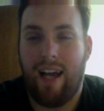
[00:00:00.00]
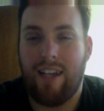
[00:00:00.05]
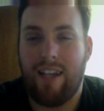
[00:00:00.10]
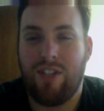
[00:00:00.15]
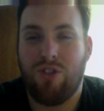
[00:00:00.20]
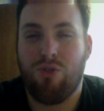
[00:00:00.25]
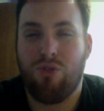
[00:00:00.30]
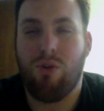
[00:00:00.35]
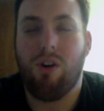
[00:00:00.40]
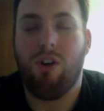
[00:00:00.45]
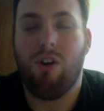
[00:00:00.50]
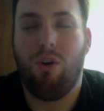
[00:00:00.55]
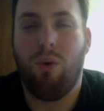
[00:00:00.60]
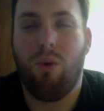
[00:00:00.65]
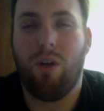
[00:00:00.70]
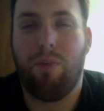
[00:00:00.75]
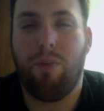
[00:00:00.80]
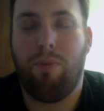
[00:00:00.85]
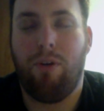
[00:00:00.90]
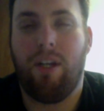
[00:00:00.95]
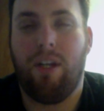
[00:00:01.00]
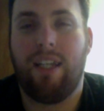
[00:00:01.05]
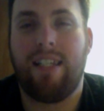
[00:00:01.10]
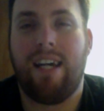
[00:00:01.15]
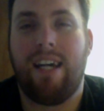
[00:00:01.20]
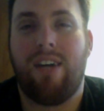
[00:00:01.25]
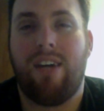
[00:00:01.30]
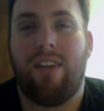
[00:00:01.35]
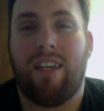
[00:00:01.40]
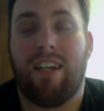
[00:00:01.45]
struggle with putting
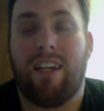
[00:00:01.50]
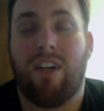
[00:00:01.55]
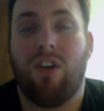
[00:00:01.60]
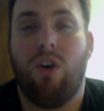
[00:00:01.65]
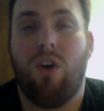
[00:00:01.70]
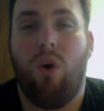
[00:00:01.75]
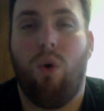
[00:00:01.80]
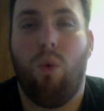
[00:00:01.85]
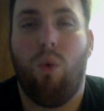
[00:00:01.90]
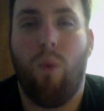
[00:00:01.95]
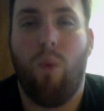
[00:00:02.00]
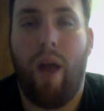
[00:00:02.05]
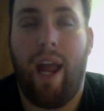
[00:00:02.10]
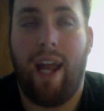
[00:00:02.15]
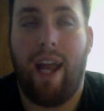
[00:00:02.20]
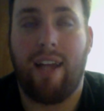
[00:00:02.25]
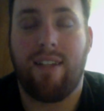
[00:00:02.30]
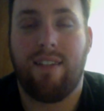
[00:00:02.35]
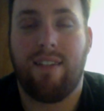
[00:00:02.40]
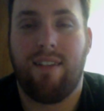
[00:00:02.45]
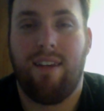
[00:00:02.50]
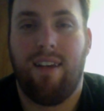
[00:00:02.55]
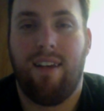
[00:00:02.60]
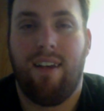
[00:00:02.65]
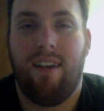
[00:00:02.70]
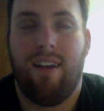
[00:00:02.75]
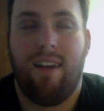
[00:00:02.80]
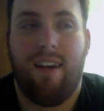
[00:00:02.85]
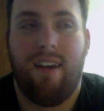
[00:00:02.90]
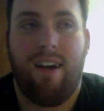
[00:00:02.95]
down like a goal weight,
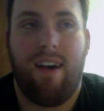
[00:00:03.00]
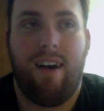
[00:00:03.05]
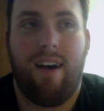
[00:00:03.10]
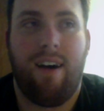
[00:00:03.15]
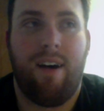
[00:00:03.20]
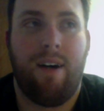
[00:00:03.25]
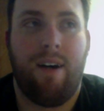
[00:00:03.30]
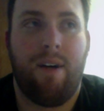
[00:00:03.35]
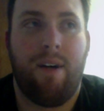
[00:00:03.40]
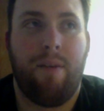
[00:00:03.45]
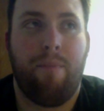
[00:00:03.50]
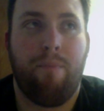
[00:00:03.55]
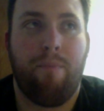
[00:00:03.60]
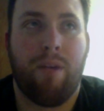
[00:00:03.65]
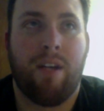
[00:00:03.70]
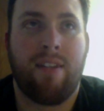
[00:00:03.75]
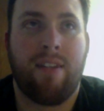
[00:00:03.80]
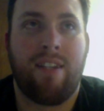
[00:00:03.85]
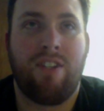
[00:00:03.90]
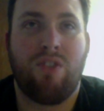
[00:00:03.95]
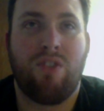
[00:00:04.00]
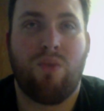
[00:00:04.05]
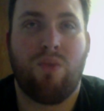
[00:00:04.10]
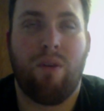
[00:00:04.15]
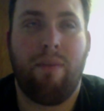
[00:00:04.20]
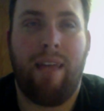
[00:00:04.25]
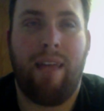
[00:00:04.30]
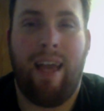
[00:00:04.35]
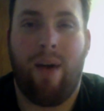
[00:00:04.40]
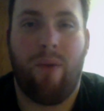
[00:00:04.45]
because I just
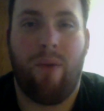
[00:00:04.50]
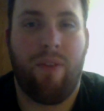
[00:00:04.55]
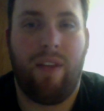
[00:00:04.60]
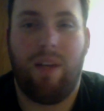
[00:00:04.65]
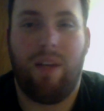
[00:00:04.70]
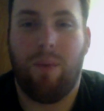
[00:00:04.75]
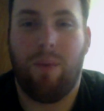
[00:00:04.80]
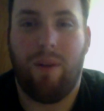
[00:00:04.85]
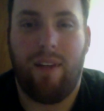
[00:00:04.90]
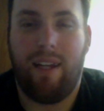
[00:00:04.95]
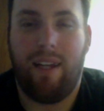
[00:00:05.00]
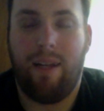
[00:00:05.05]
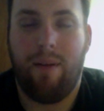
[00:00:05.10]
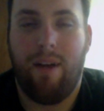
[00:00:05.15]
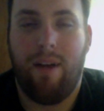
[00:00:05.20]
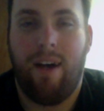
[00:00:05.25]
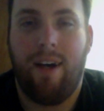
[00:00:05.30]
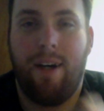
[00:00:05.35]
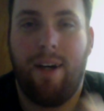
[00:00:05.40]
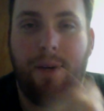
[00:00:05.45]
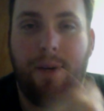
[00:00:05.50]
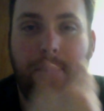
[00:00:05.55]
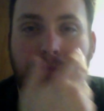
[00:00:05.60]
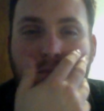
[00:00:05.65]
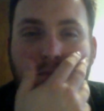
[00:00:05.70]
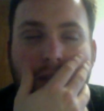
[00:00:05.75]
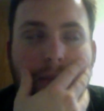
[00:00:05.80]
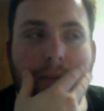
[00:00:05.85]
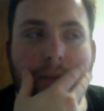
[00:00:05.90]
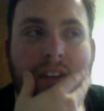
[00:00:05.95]
want to be healthy, really.
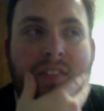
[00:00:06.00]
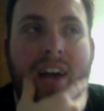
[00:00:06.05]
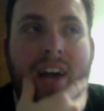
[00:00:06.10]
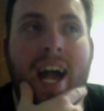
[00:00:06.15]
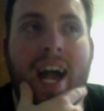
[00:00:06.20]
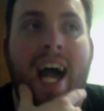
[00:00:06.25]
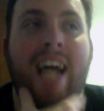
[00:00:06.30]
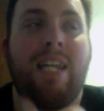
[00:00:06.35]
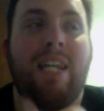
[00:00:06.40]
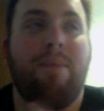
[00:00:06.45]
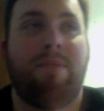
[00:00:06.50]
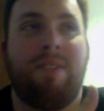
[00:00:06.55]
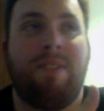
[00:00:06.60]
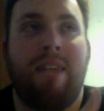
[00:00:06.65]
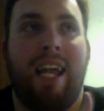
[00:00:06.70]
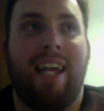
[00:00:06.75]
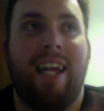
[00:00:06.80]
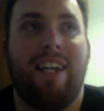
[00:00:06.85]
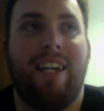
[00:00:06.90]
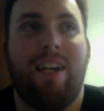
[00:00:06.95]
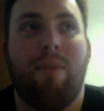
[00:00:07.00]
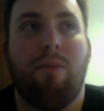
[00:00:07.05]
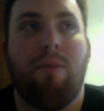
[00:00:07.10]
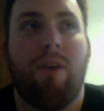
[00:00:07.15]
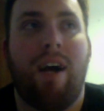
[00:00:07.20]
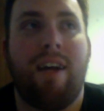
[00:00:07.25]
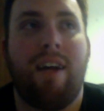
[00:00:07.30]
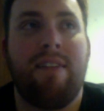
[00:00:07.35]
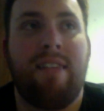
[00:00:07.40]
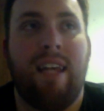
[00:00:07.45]
But if I had to say a
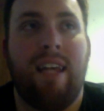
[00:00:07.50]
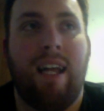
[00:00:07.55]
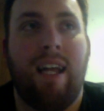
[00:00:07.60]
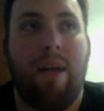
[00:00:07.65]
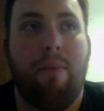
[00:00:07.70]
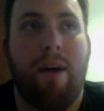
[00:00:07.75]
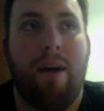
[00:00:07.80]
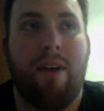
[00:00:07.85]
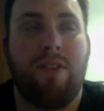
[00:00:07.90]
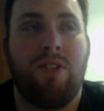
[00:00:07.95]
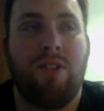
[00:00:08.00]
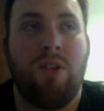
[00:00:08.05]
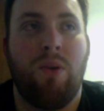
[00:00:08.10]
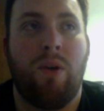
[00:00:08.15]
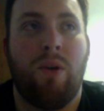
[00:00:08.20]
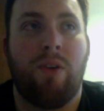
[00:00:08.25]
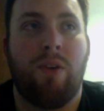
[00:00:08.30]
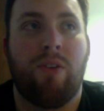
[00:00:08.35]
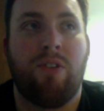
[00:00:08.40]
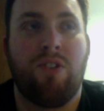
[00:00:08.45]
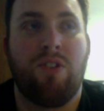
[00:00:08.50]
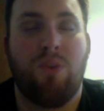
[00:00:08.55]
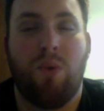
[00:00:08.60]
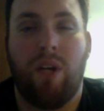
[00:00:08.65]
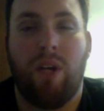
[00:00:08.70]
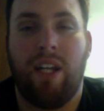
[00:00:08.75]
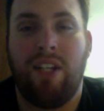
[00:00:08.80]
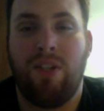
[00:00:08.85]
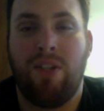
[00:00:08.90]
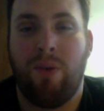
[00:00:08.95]
number, I'd say about
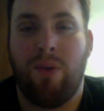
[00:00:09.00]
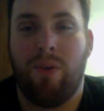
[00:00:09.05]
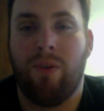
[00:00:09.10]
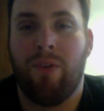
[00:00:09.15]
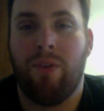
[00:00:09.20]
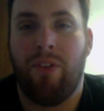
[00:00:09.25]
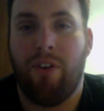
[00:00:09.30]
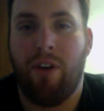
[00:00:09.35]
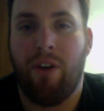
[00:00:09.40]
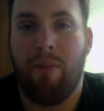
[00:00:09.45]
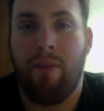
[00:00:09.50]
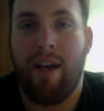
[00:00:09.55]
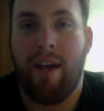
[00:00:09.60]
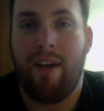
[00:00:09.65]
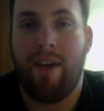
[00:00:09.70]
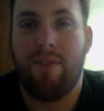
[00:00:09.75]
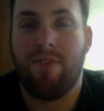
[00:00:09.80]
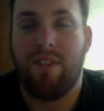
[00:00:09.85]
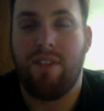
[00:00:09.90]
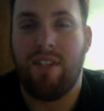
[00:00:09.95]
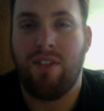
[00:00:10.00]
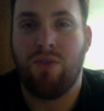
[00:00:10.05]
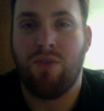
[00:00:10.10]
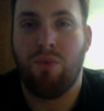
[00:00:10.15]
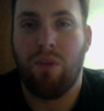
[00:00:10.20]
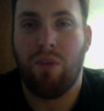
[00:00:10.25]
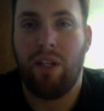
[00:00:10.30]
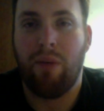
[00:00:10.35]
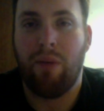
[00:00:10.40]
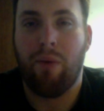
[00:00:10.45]
220, 230 pounds
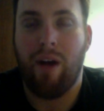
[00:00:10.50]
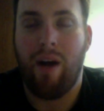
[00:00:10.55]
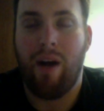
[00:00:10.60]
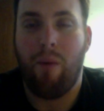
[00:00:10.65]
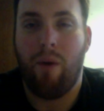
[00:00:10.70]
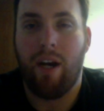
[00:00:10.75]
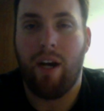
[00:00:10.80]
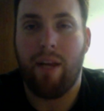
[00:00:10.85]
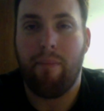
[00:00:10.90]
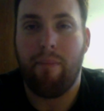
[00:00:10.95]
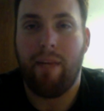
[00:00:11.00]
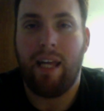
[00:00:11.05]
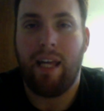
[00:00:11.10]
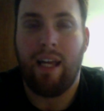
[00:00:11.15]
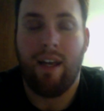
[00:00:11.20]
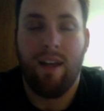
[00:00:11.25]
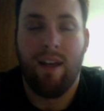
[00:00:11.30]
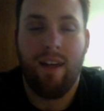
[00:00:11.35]
is really where I want to be.